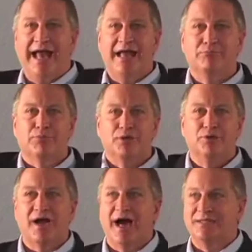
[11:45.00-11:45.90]
and blue
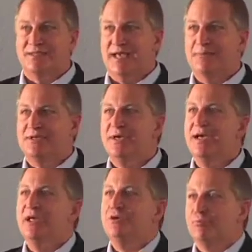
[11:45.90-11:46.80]
concepts
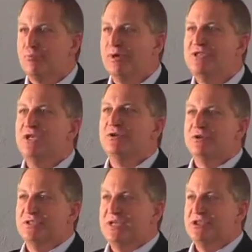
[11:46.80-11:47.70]
in your preaching, your
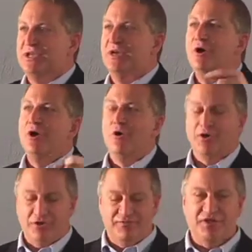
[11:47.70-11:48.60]
teaching, or
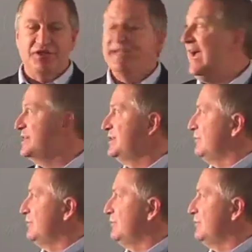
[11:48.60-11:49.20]
in your vision casting